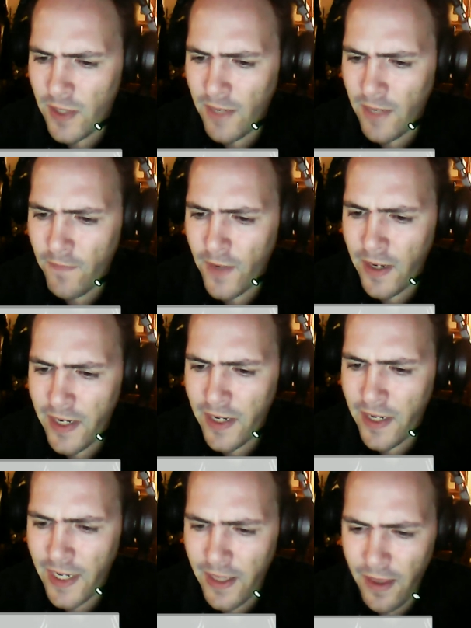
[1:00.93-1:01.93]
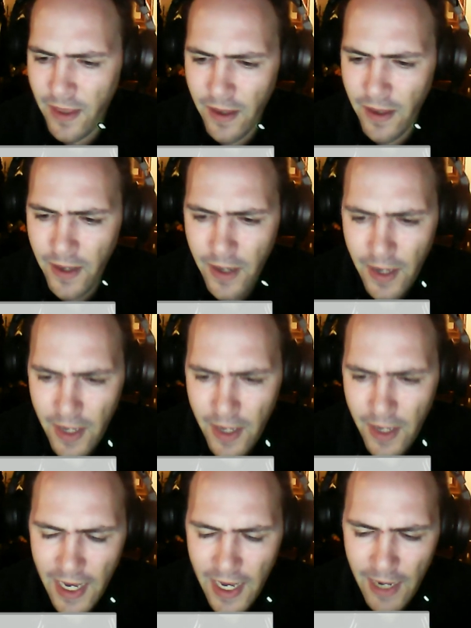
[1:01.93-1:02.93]
infinity, the
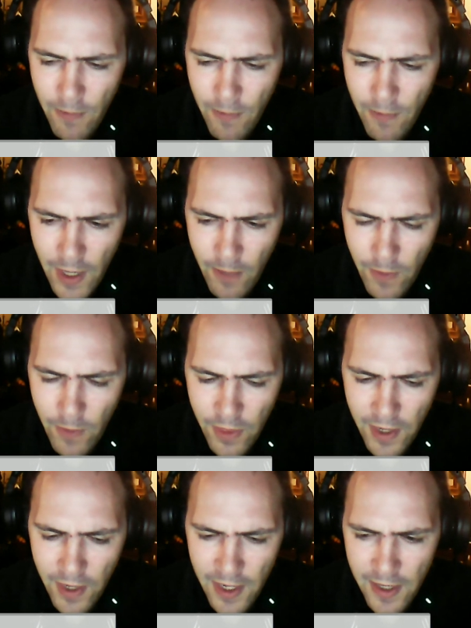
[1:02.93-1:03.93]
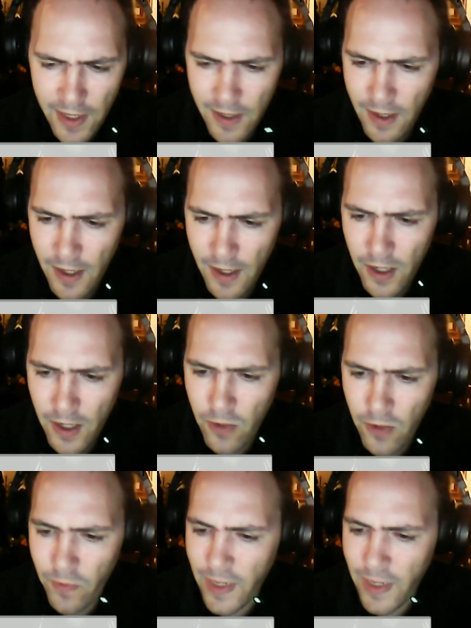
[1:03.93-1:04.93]
gateway within
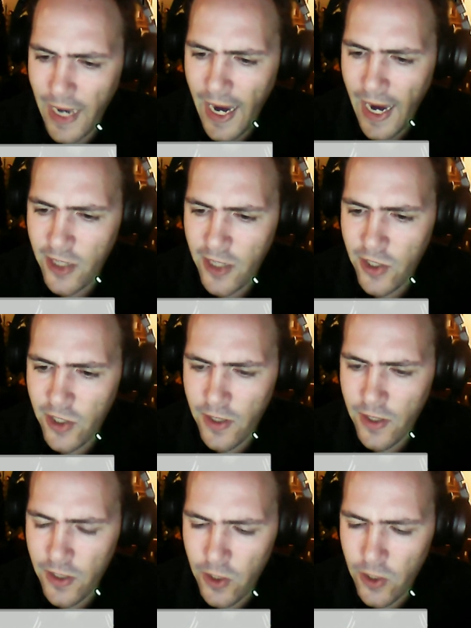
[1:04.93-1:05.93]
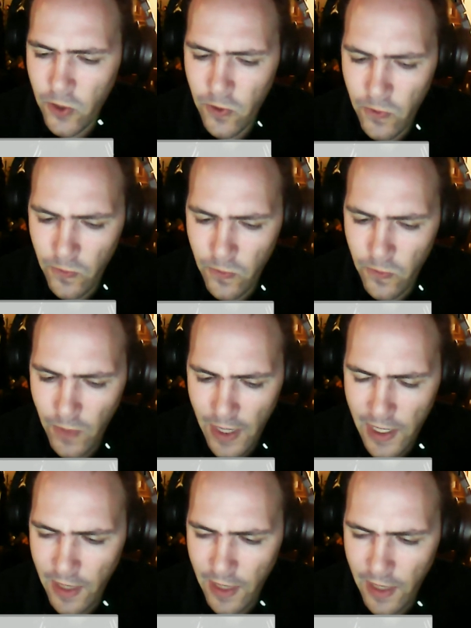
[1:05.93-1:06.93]
creation to
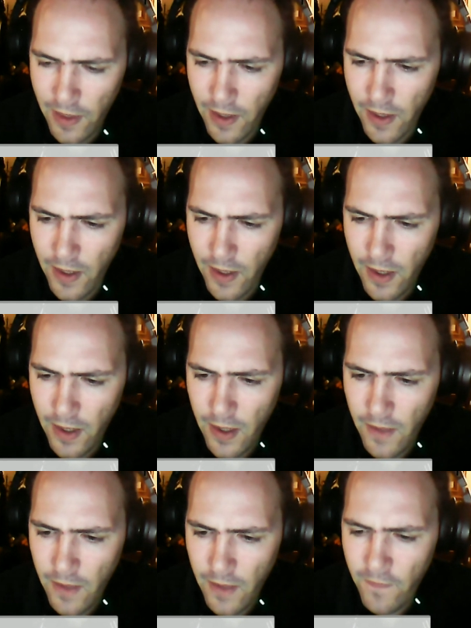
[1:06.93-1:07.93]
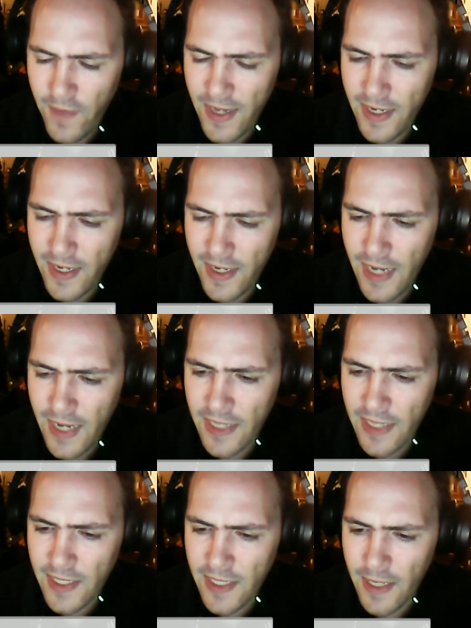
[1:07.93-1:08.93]
another
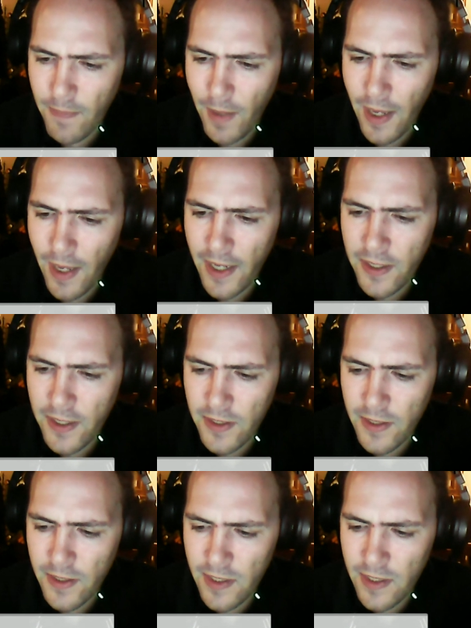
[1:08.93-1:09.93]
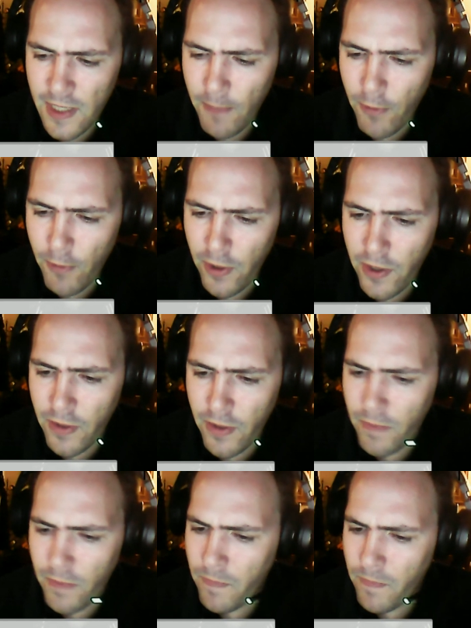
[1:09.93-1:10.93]
fantastic place, separate,
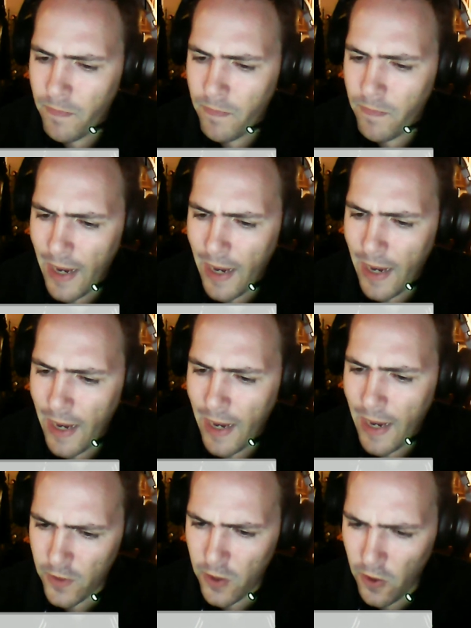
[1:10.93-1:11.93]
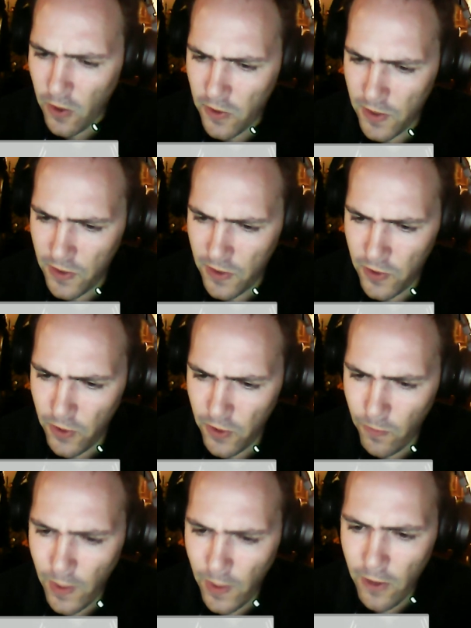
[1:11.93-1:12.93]
perhaps forgotten to the
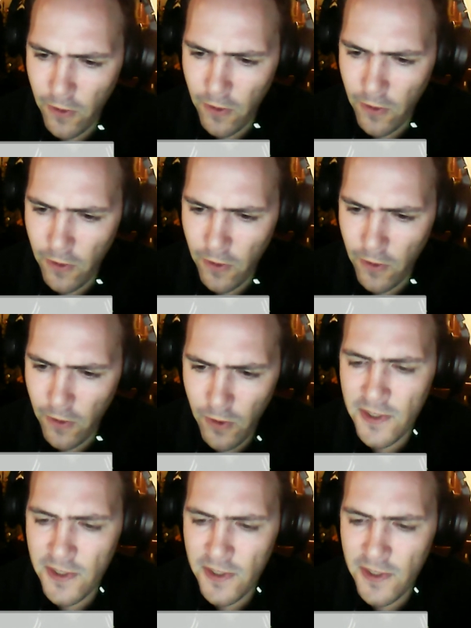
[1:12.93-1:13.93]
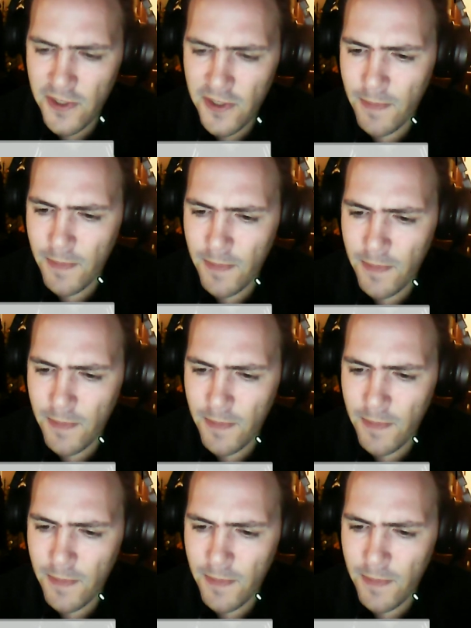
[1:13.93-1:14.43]
world long since, but